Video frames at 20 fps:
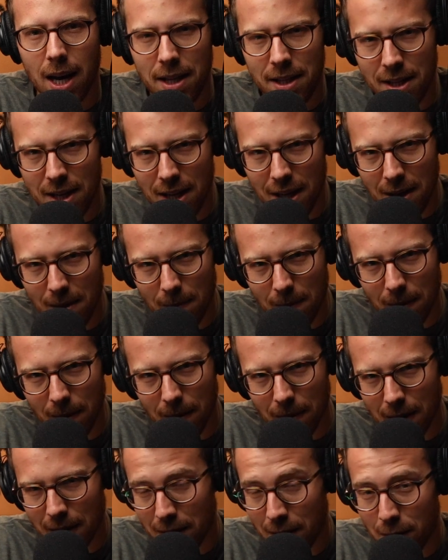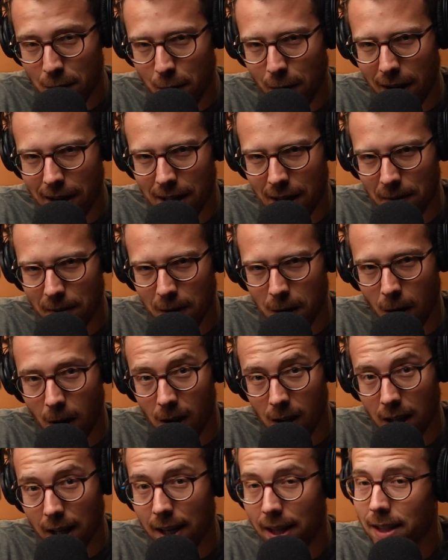Hey team, this is Grant David
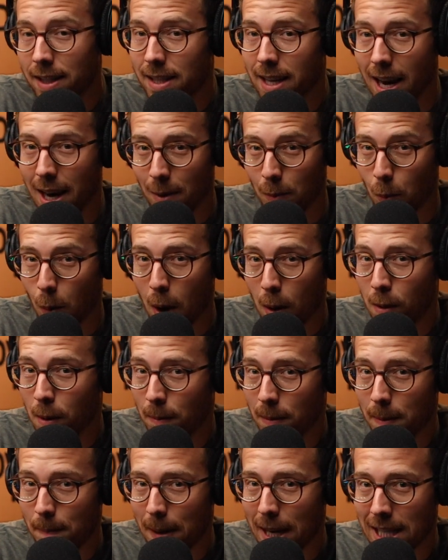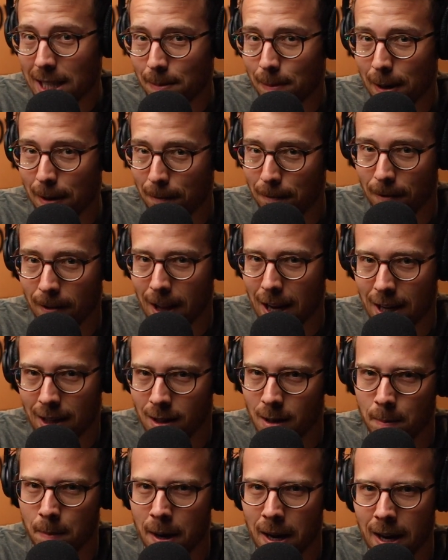Collins and welcome to Basement
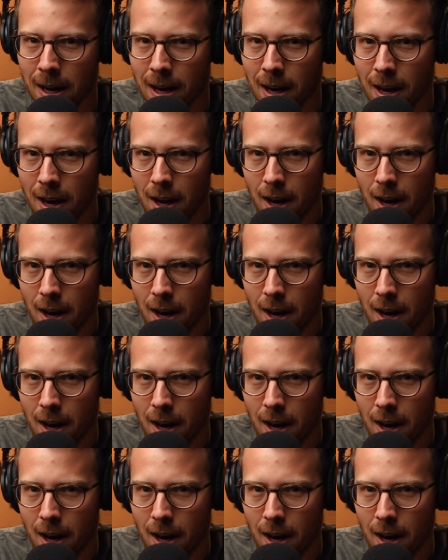Philanthropy,